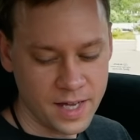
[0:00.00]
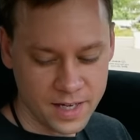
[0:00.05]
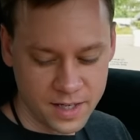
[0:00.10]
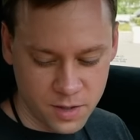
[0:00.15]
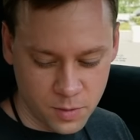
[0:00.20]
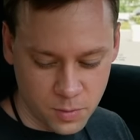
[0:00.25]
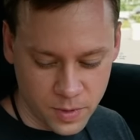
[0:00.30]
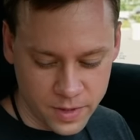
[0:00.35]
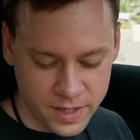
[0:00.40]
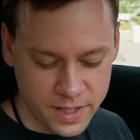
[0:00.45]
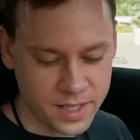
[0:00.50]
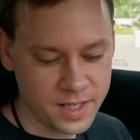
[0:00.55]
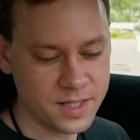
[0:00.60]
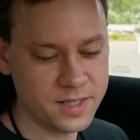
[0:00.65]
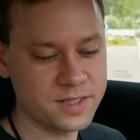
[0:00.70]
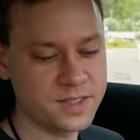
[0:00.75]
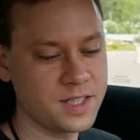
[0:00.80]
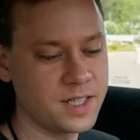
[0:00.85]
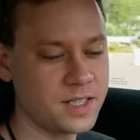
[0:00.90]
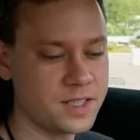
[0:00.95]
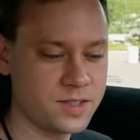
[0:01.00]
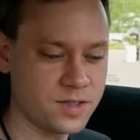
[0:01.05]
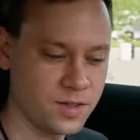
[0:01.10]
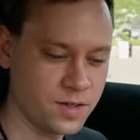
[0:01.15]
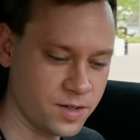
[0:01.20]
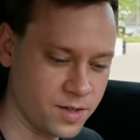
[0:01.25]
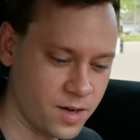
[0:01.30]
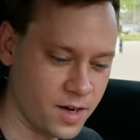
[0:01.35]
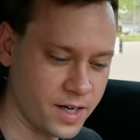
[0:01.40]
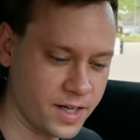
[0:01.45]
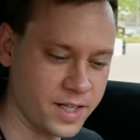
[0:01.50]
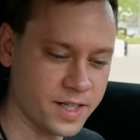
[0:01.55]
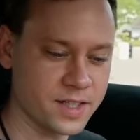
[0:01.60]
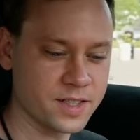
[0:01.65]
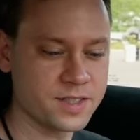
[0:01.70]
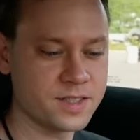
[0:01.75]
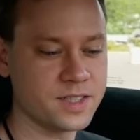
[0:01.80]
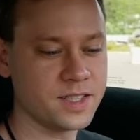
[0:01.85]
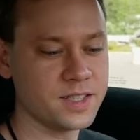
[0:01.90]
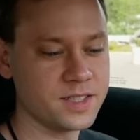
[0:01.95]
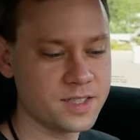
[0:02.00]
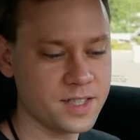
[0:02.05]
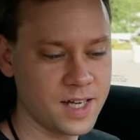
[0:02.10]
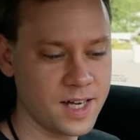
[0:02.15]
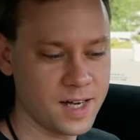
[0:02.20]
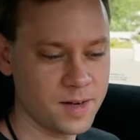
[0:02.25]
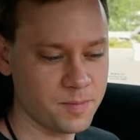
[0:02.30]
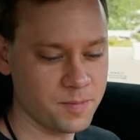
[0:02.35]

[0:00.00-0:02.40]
and do you want heated seats or non-heated seats?